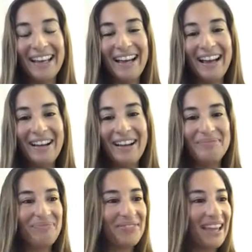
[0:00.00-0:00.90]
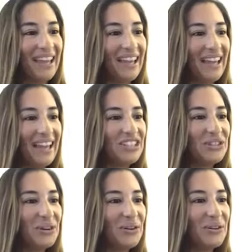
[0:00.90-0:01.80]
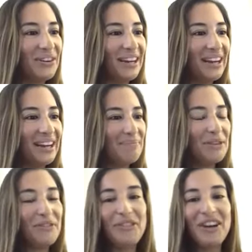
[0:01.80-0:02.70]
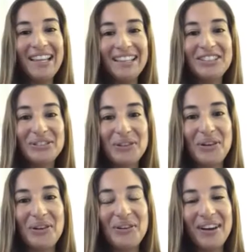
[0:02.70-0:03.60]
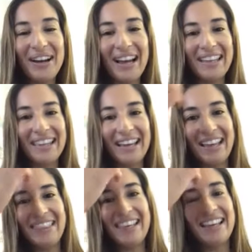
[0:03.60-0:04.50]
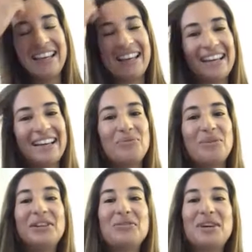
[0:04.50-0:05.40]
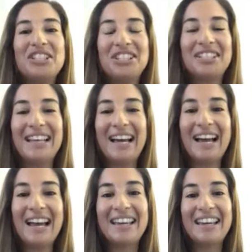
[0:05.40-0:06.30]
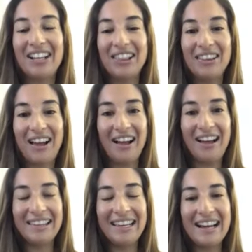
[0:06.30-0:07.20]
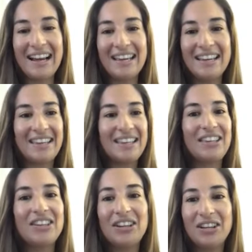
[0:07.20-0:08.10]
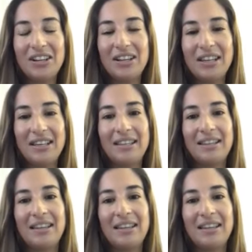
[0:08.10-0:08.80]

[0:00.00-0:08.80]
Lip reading: And so before I let you go, I think one question that I get a lot, like I hear in